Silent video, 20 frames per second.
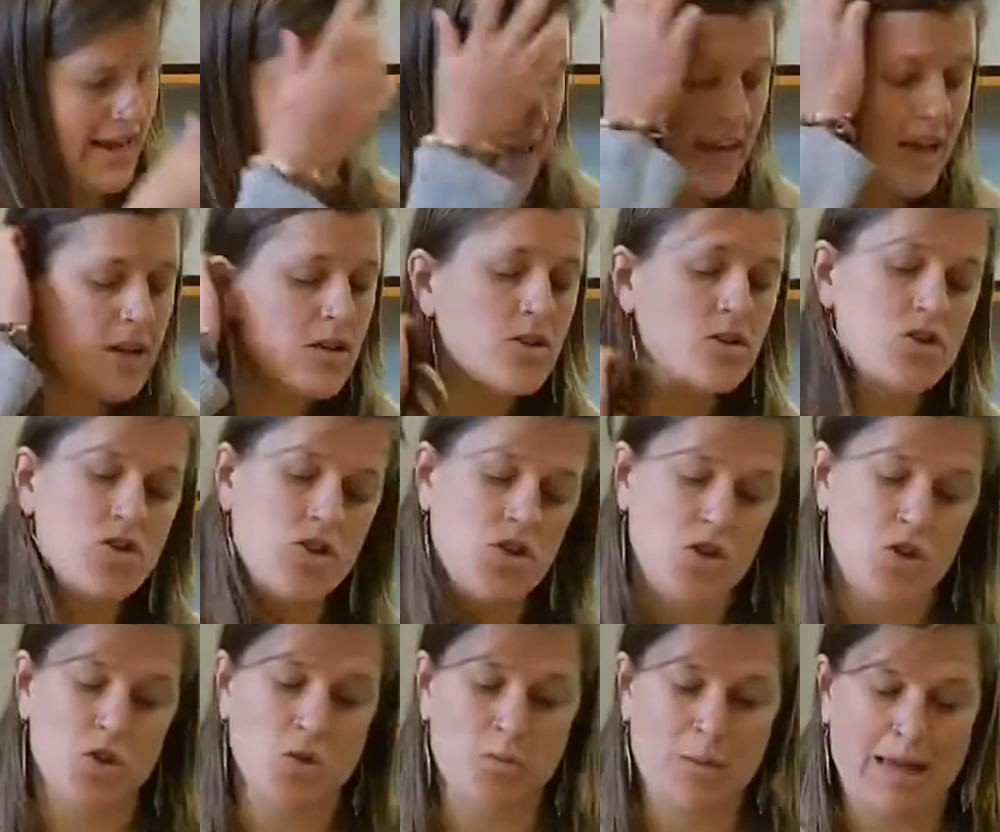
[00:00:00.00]
ready
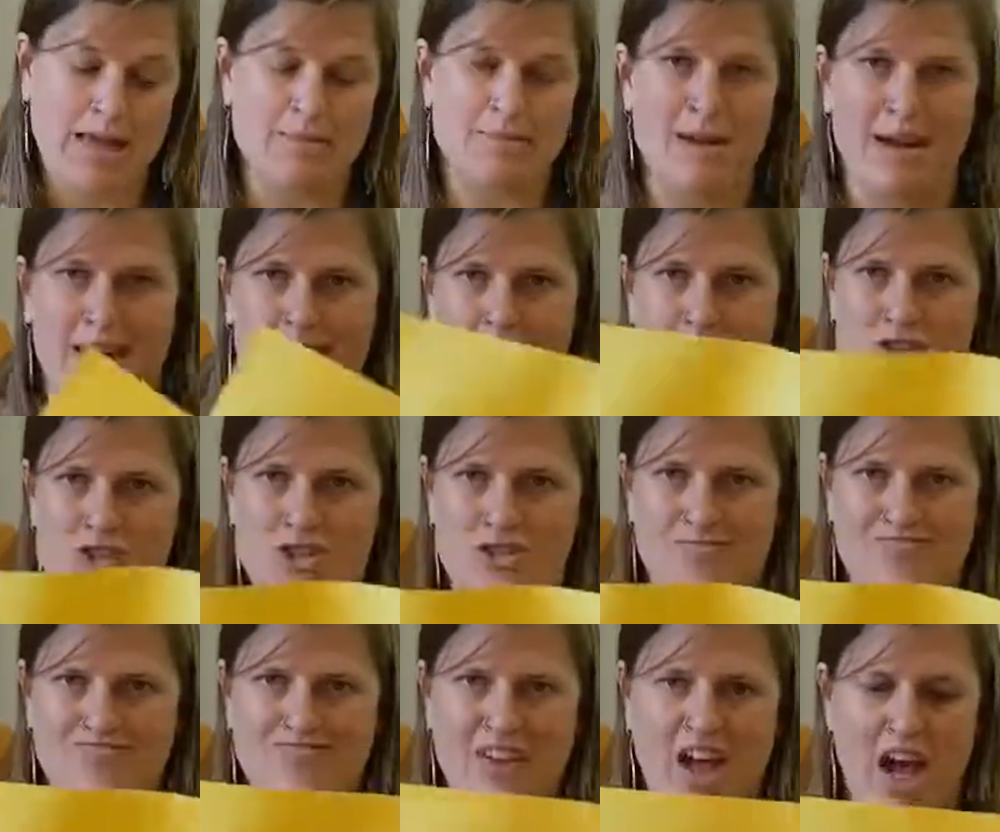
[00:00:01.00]
to pin
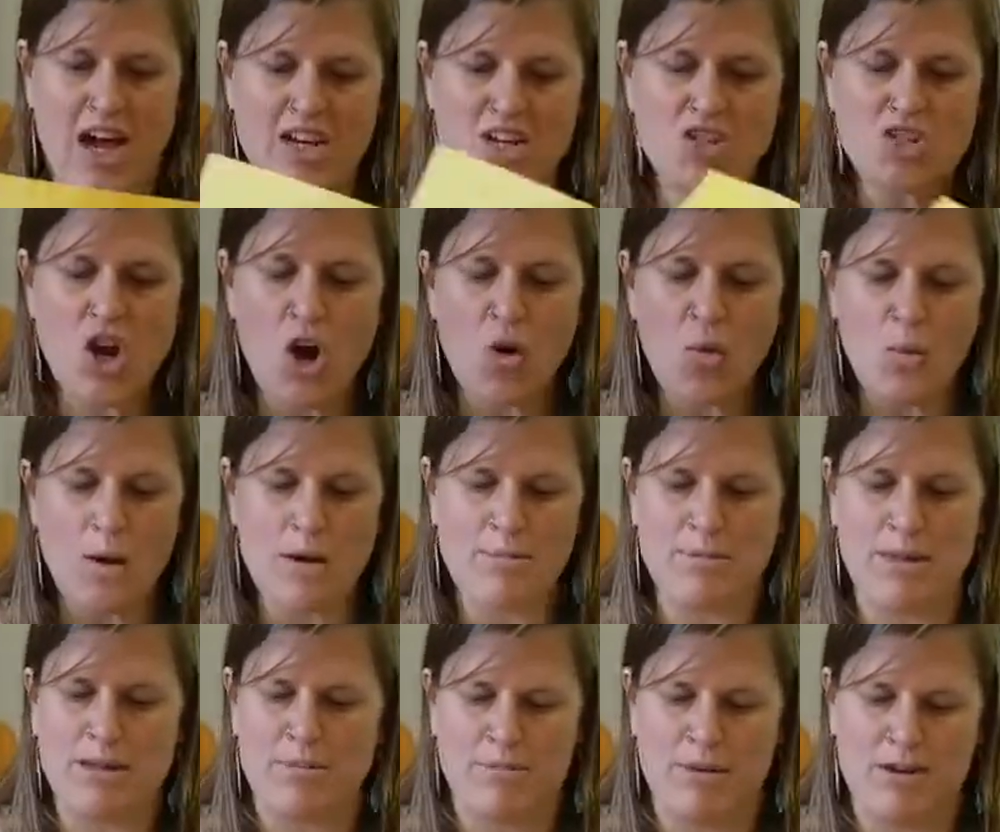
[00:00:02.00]
punch, I don't
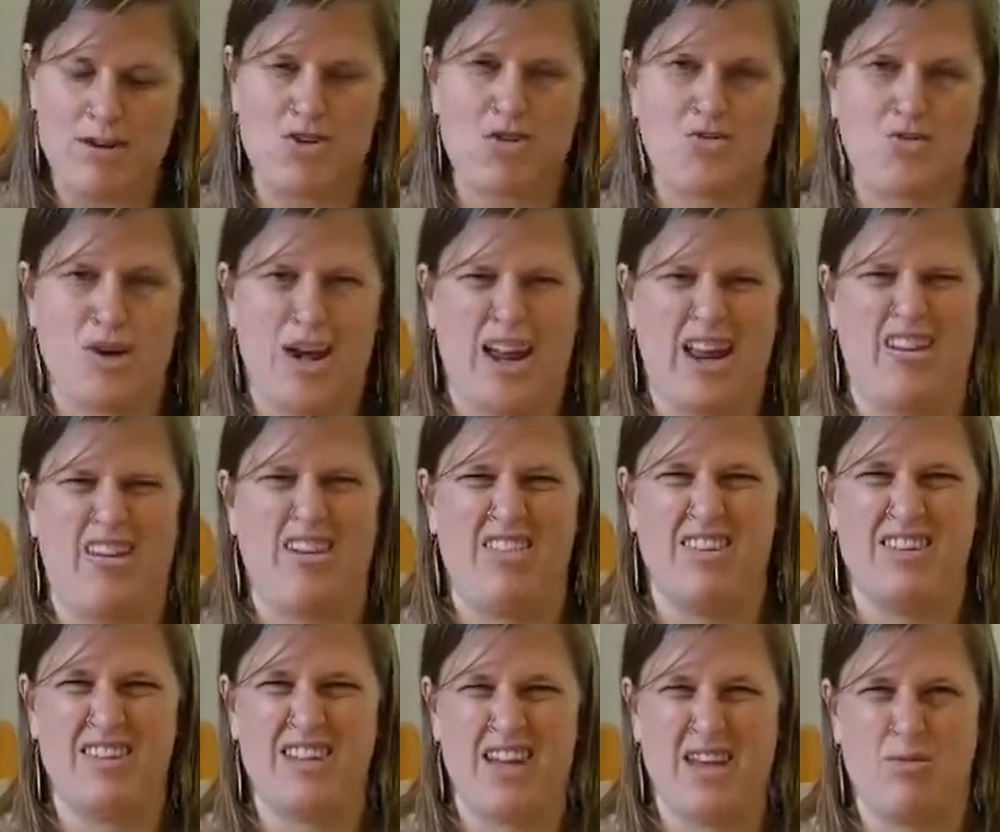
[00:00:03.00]
want to pin punch right
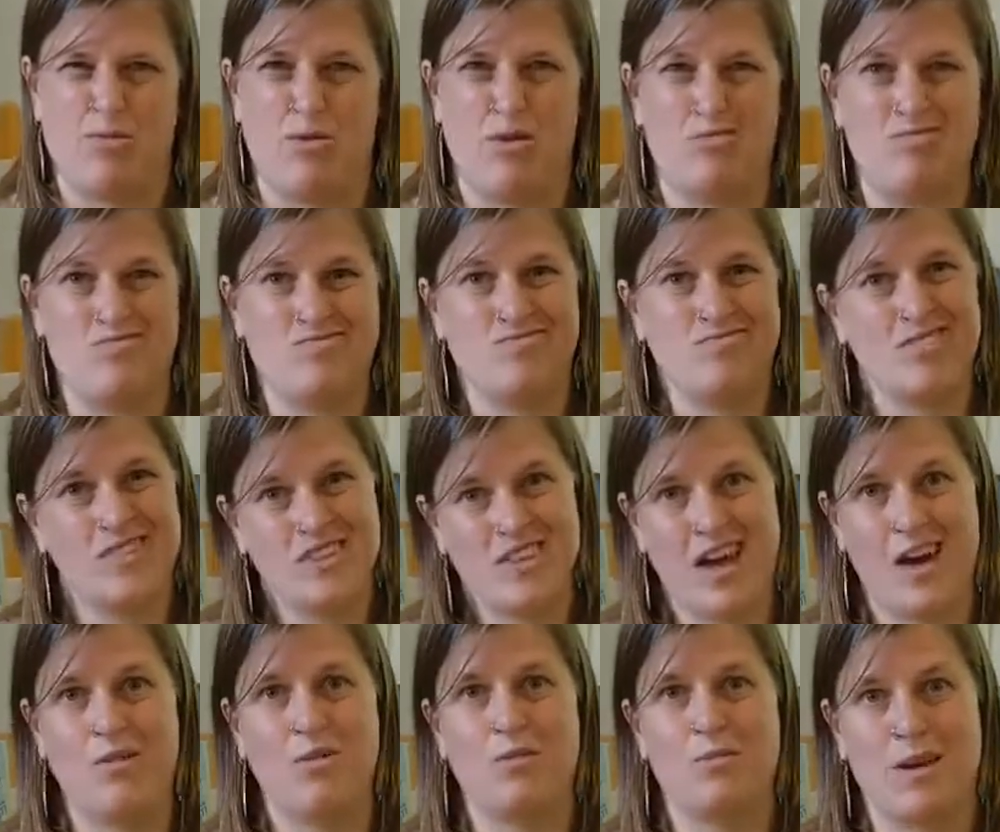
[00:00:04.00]
on the table.
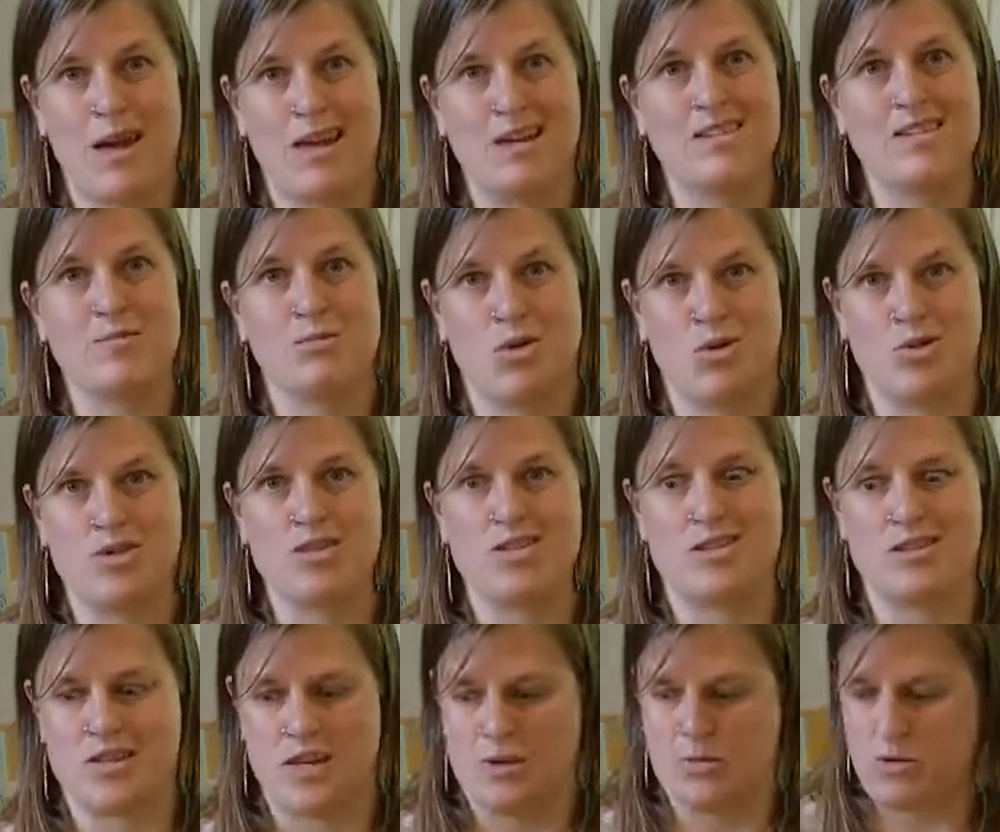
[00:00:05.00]
That would make some holes
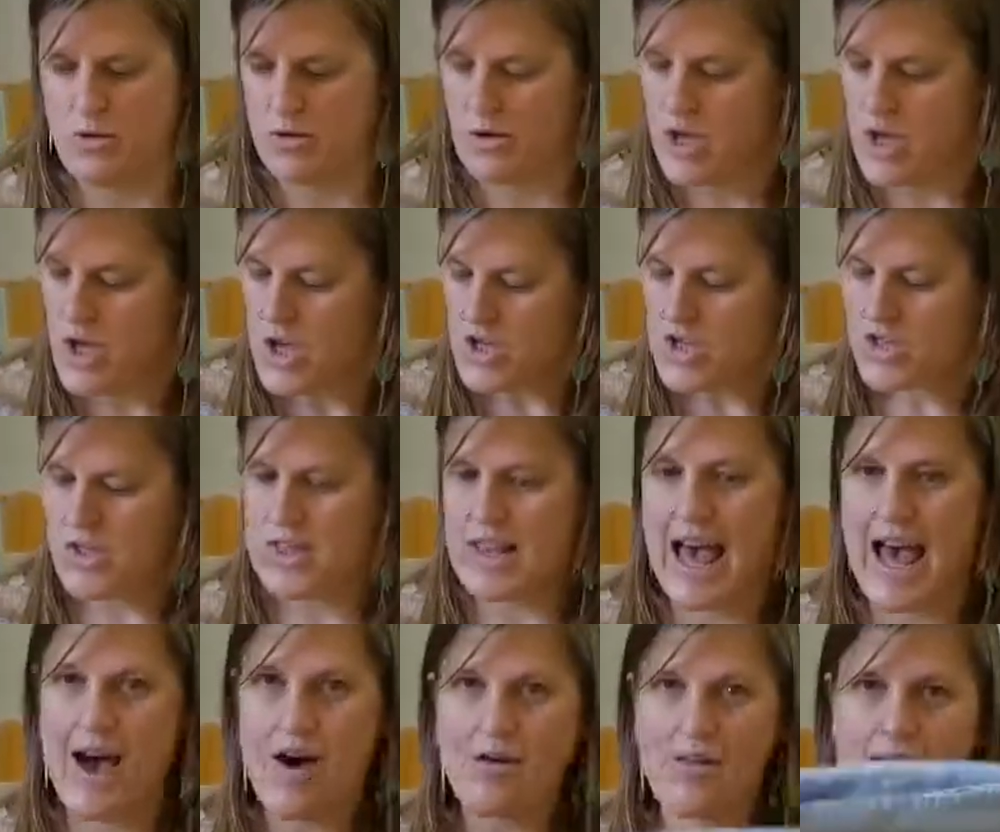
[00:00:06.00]
in the table. So
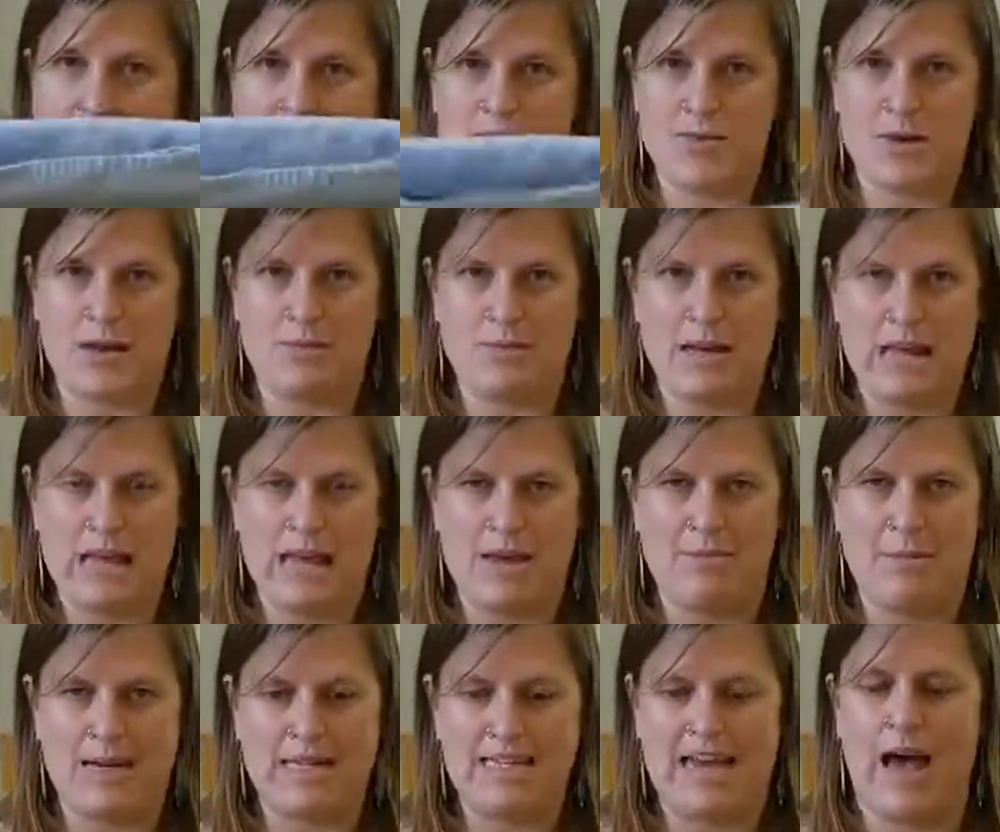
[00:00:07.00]
now that's when I'm going to
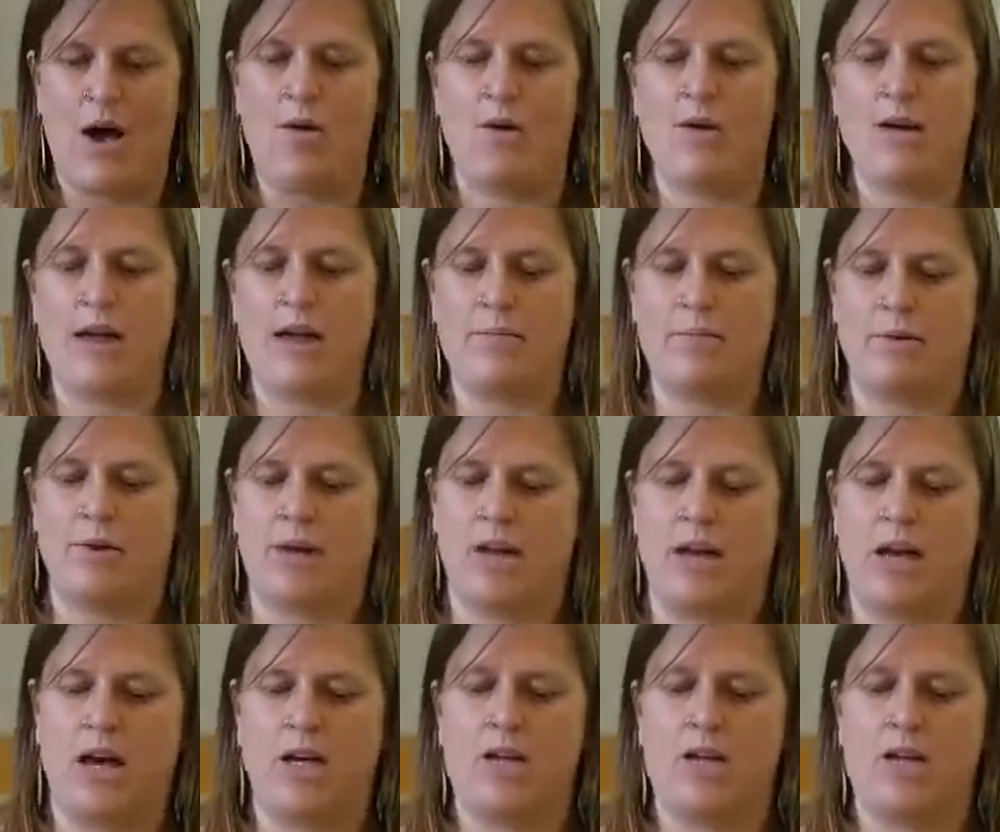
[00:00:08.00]
get my towel and put